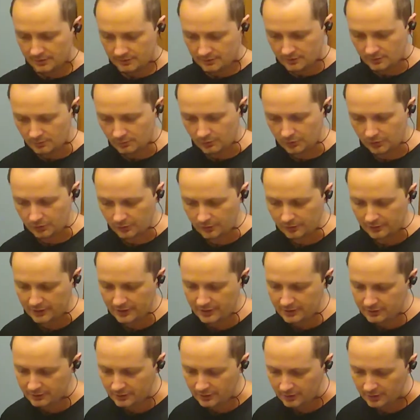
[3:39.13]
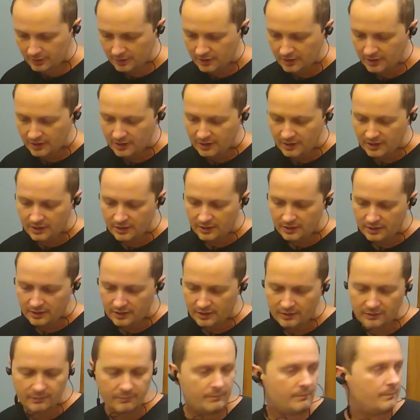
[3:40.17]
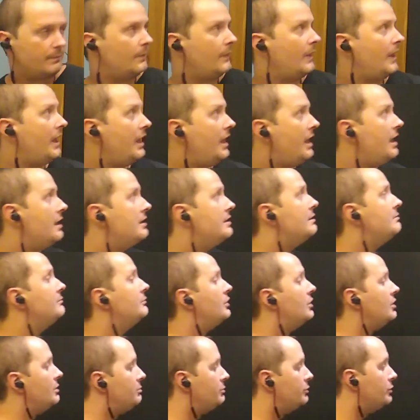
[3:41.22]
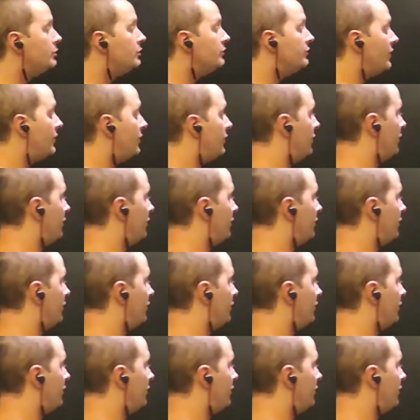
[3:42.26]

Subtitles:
to work on later. And I'm going to prove a